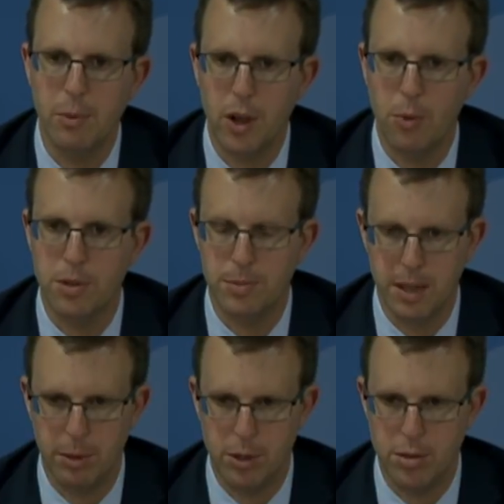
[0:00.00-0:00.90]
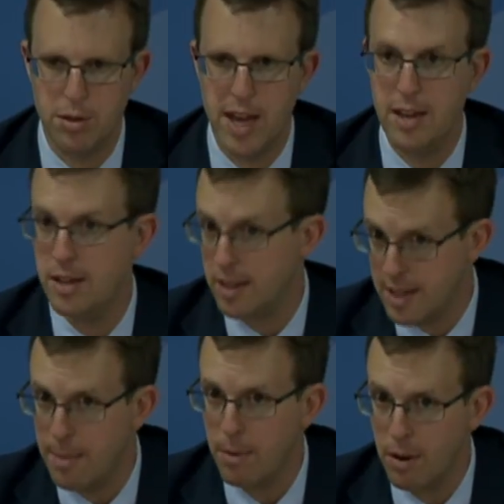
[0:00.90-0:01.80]
We hope to be able to do that in
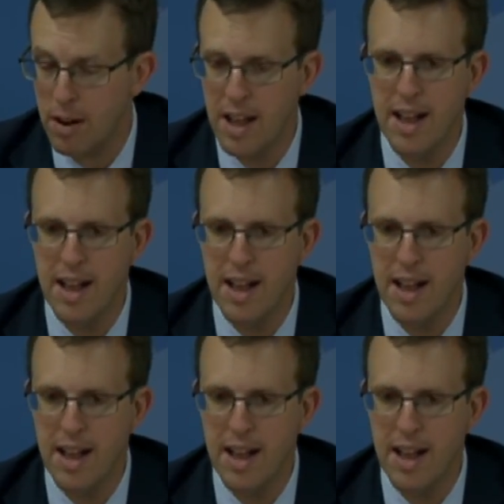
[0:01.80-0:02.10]
December